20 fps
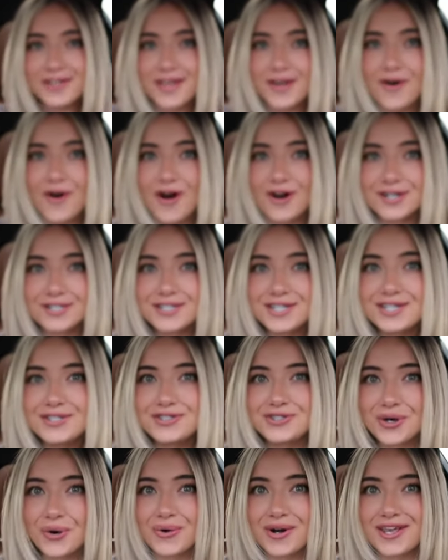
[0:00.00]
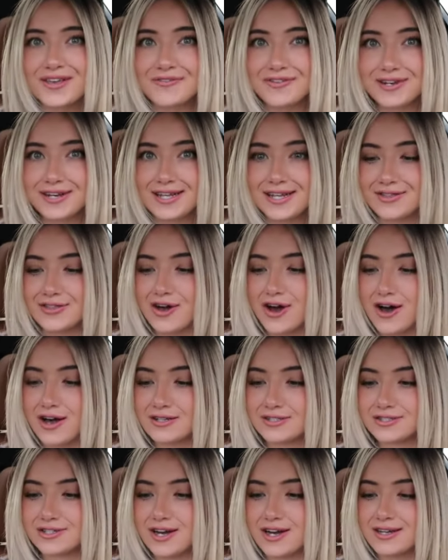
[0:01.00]
good. They honestly don't even need the
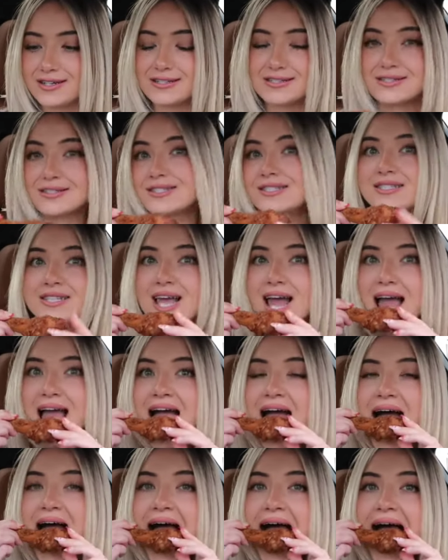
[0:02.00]
hot sauce.